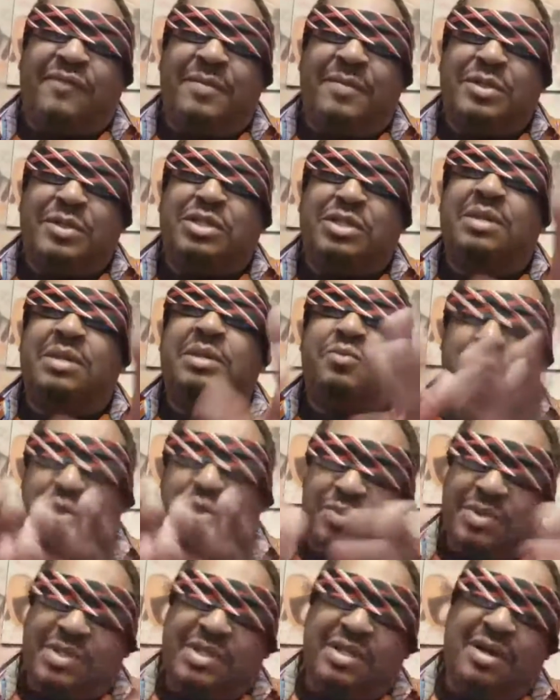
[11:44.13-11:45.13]
from each other,
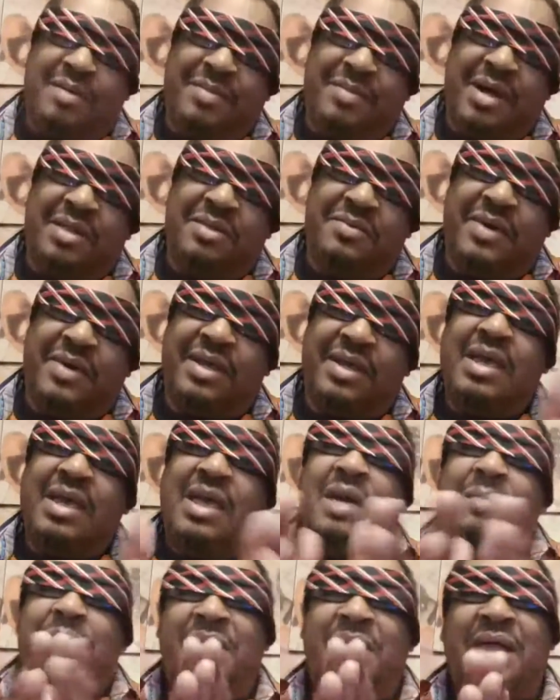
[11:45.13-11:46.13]
which was done, by the way.
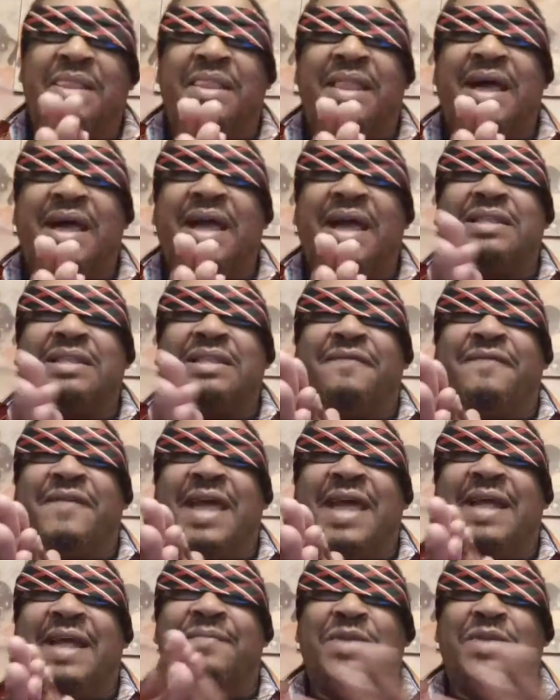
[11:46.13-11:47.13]
But I like the
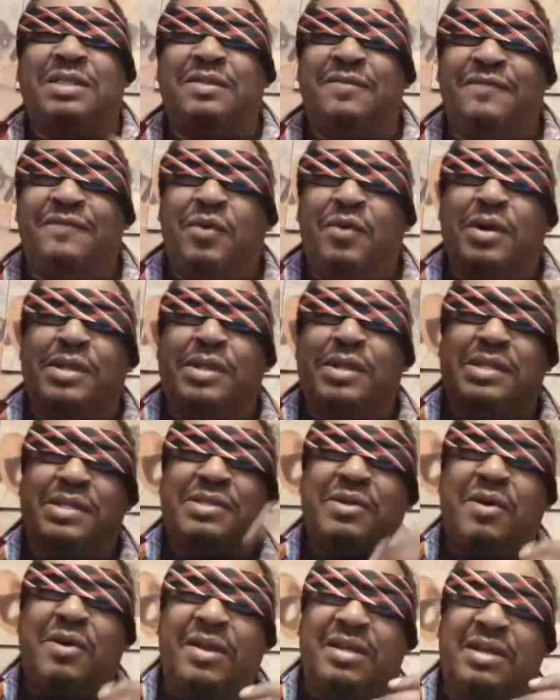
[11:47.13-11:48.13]
fact that the voices
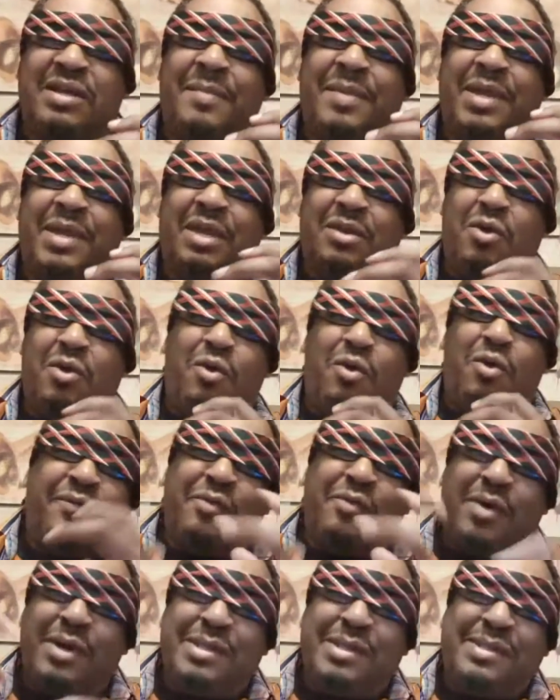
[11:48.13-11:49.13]
started coming in her
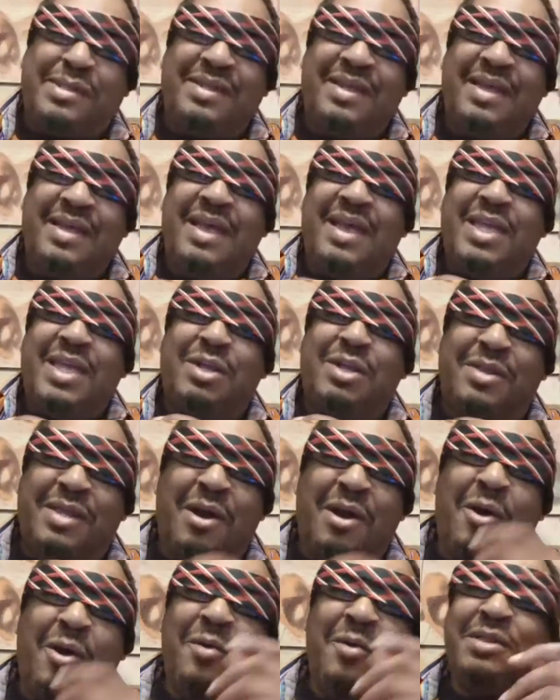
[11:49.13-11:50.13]
voice. Like,
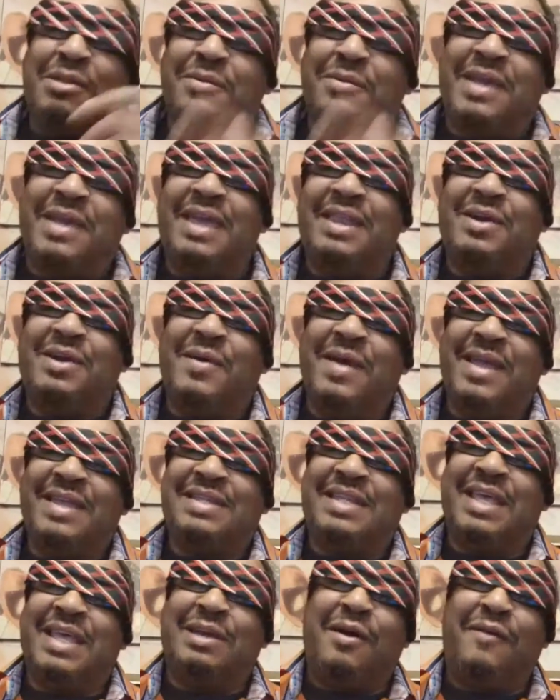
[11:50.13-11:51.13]
oh, it's okay to go ahead and
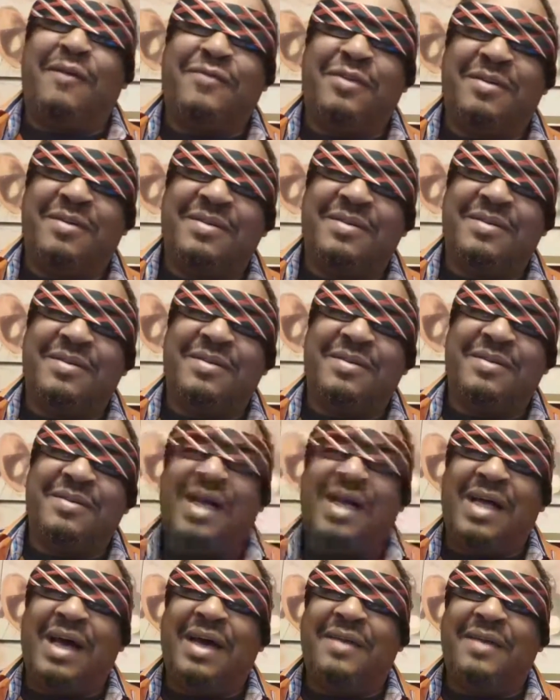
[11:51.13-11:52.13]
take off your
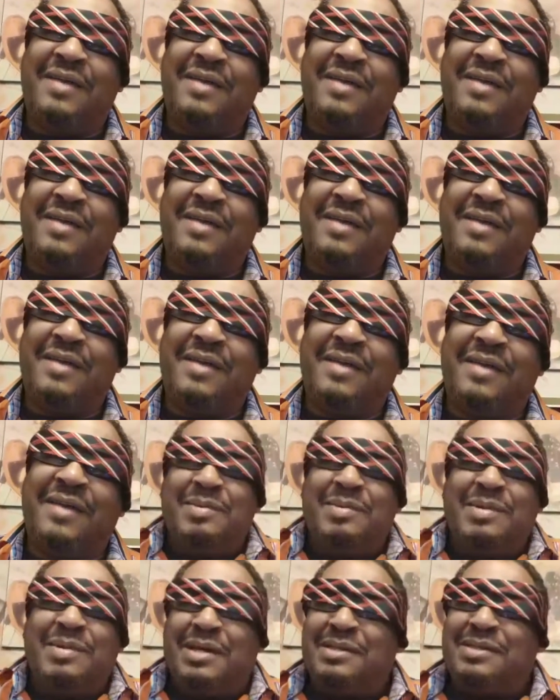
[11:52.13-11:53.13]
blindfold. I
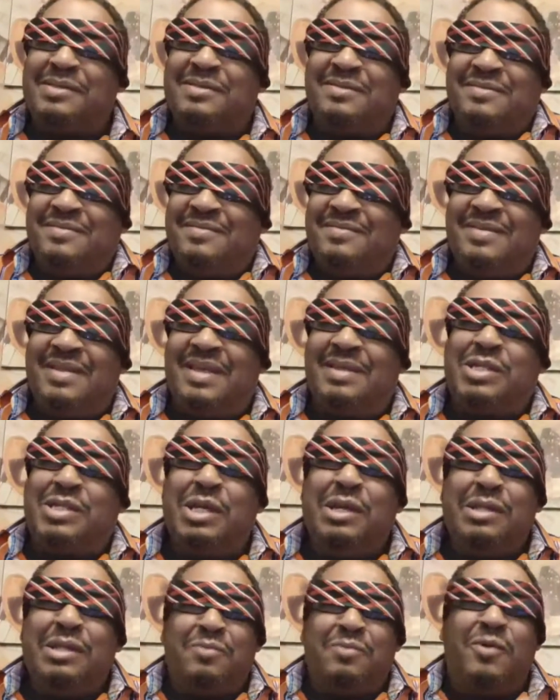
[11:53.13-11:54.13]
mean, because
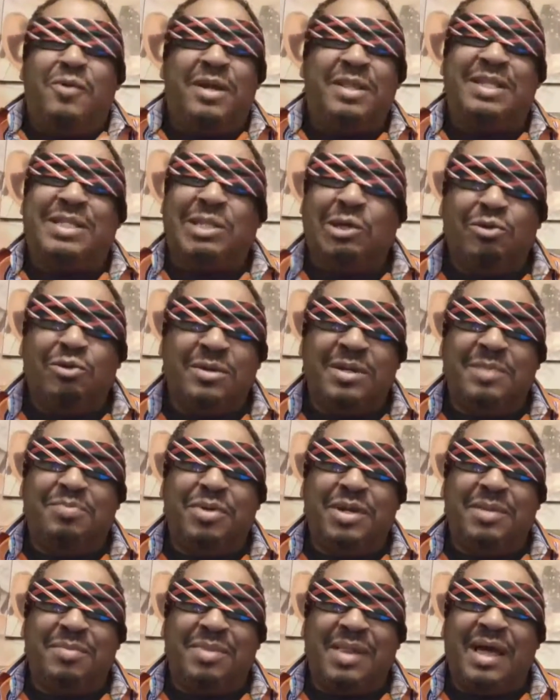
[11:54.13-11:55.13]
she's the one that told him to
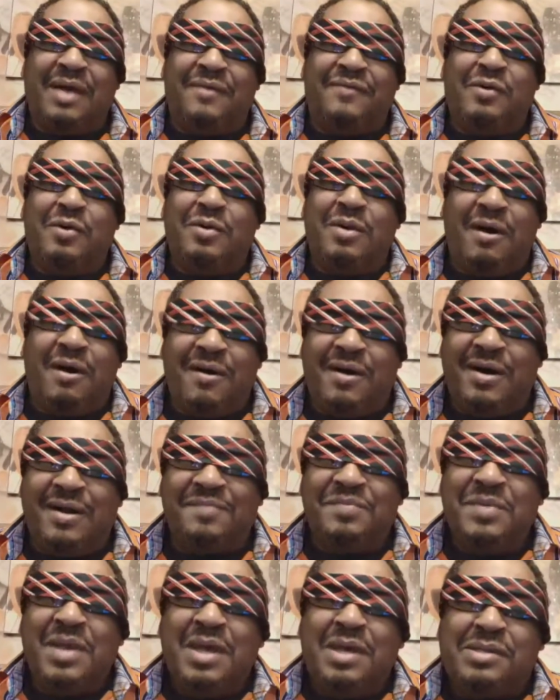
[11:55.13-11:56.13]
put the blindfold
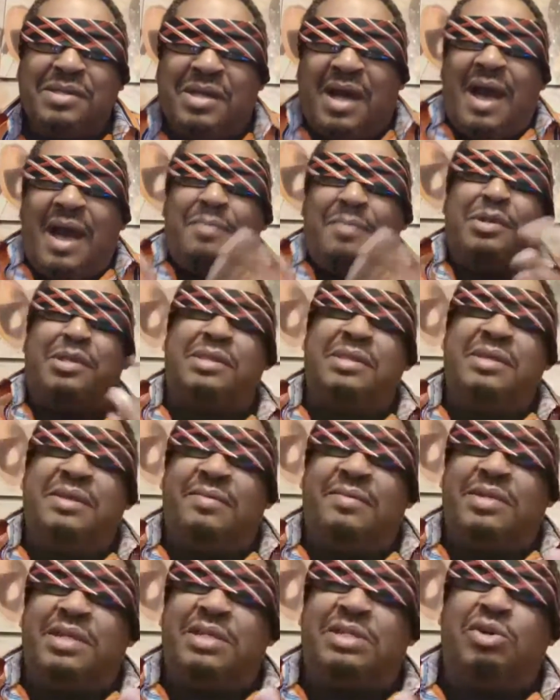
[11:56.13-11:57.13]
on. So obviously,
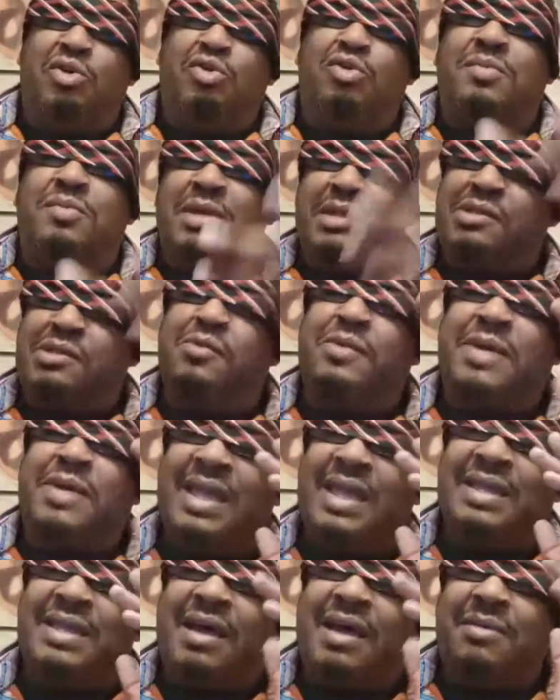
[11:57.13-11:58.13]
if she told him it's
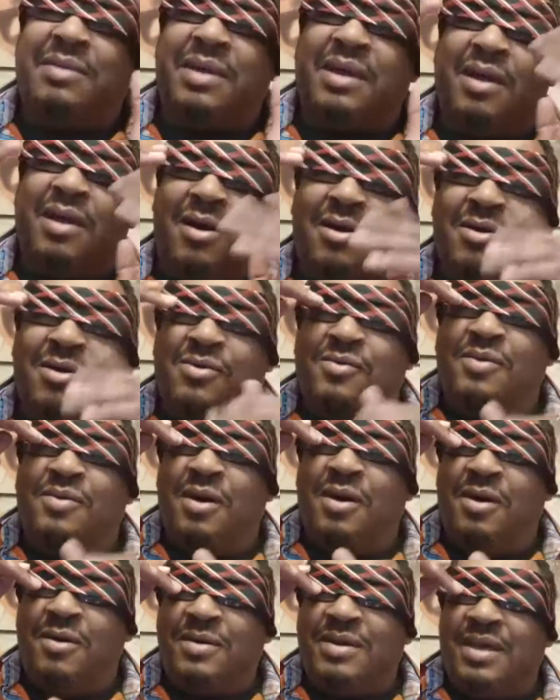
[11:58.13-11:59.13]
okay now, I'm like, oh,
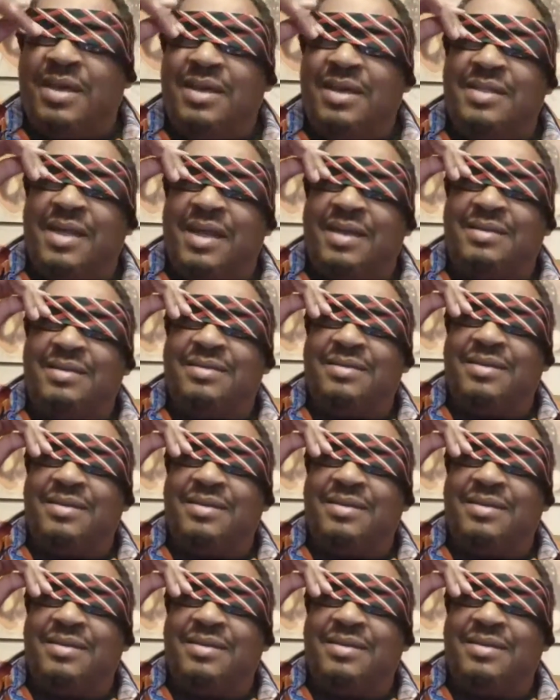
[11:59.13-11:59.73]
okay, like,